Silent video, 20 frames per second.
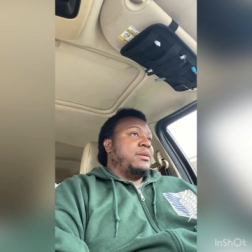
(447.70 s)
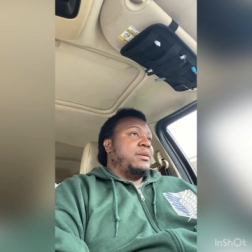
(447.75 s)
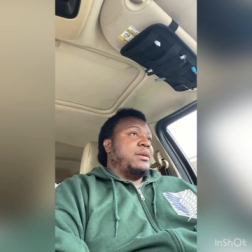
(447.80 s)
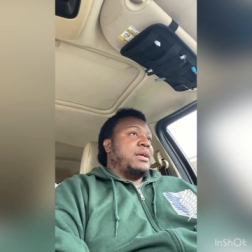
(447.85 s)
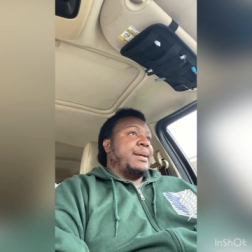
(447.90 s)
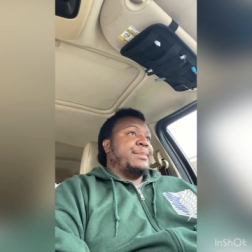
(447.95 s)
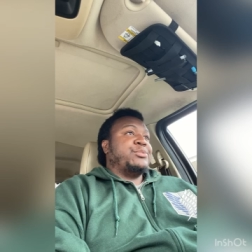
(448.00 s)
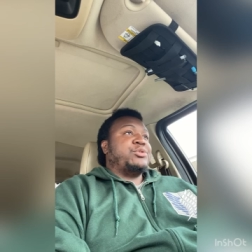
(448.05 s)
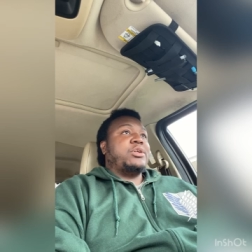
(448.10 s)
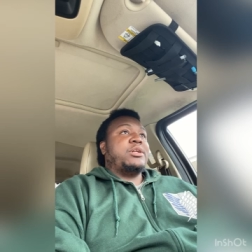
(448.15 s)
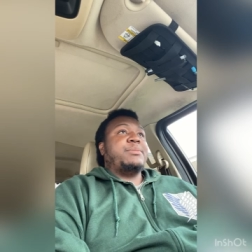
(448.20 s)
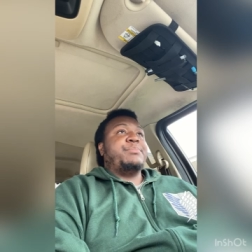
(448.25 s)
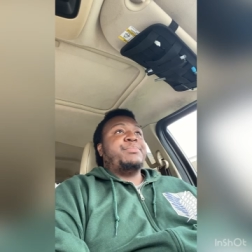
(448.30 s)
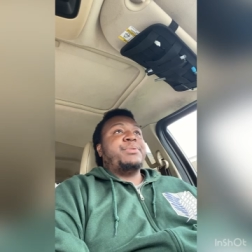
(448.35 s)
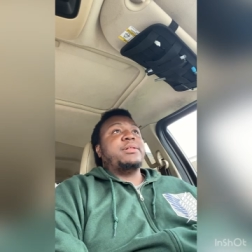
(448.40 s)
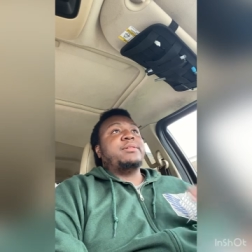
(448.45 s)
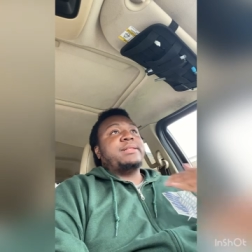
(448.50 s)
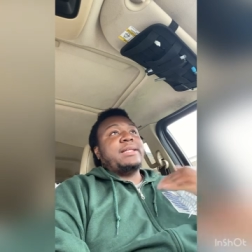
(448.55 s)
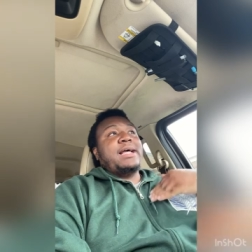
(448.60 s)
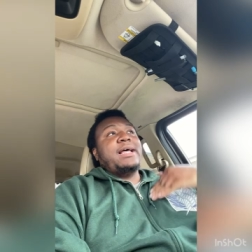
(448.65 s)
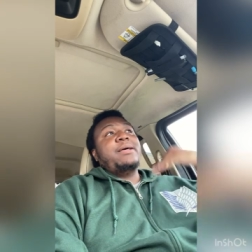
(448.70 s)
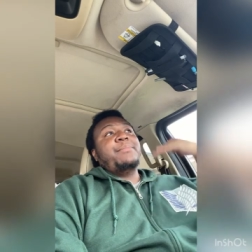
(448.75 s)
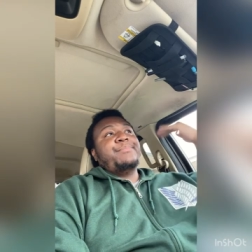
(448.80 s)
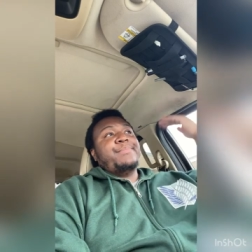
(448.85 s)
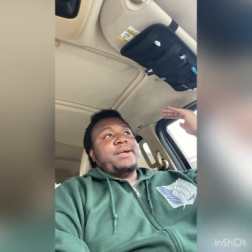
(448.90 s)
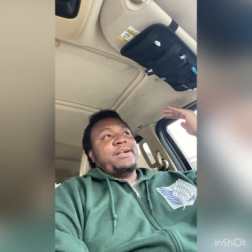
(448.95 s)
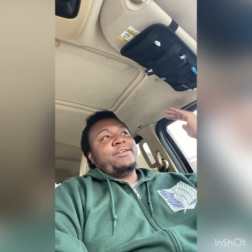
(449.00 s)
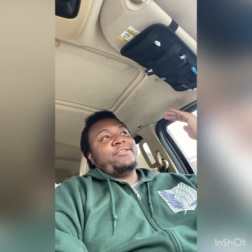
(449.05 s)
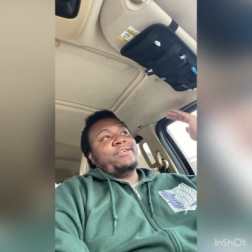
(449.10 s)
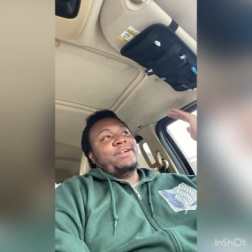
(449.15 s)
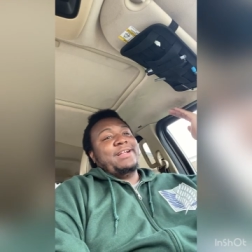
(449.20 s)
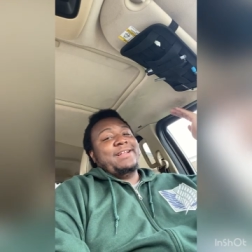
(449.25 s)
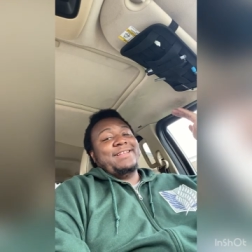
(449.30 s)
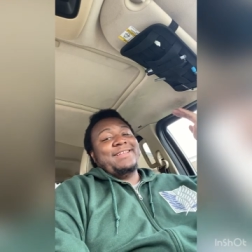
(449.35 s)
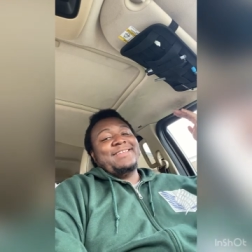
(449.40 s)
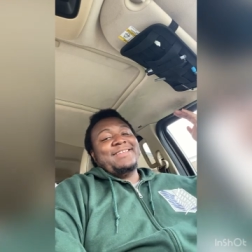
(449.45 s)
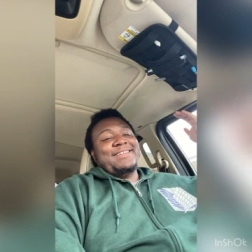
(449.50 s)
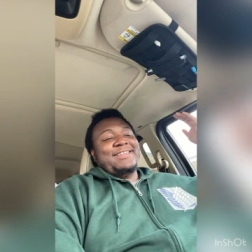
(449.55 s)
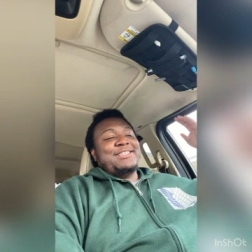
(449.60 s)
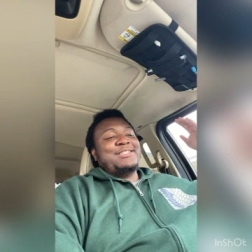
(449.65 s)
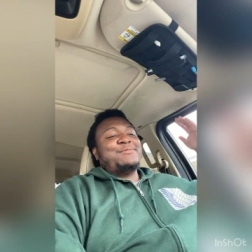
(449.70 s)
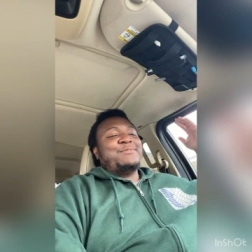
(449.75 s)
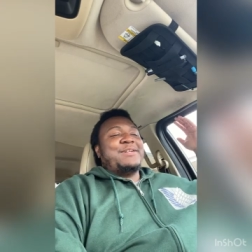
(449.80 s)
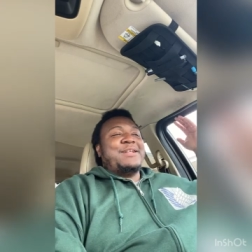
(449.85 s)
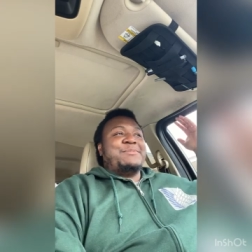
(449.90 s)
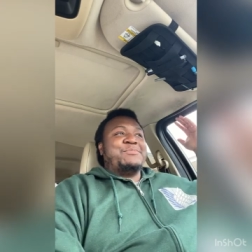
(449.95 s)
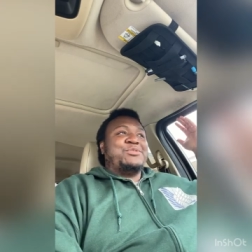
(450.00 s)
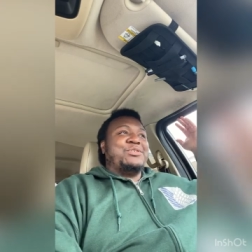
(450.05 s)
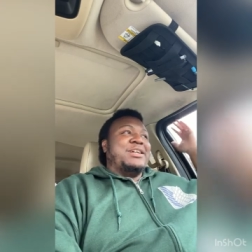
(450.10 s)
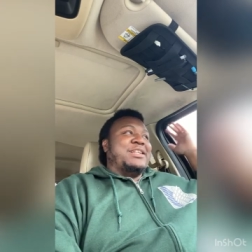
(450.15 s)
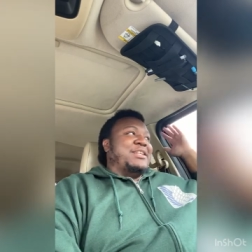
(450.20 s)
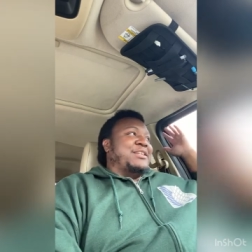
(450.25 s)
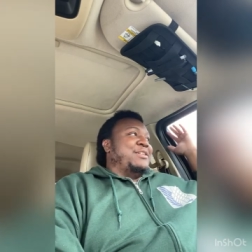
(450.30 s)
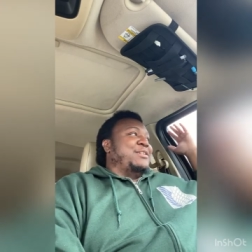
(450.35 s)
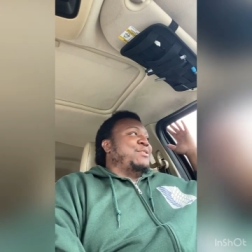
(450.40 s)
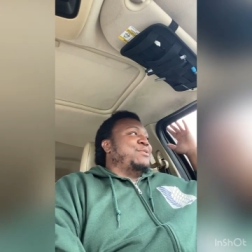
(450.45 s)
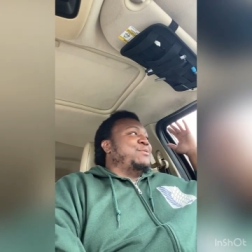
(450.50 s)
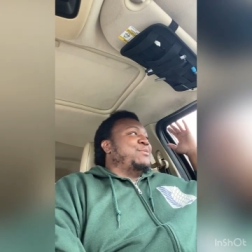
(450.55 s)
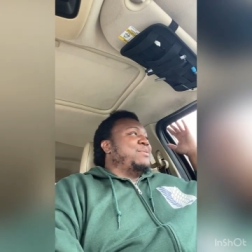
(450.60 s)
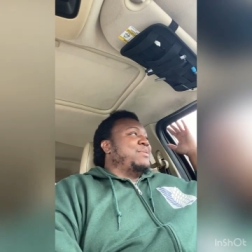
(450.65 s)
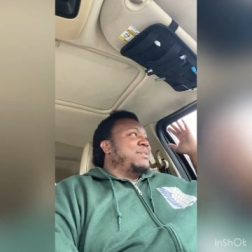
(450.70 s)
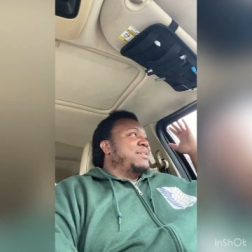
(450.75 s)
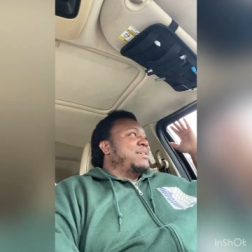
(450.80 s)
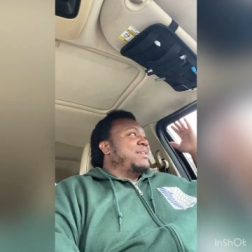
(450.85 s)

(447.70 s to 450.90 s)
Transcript: I'm trying to build up my credit is what I'm trying to do.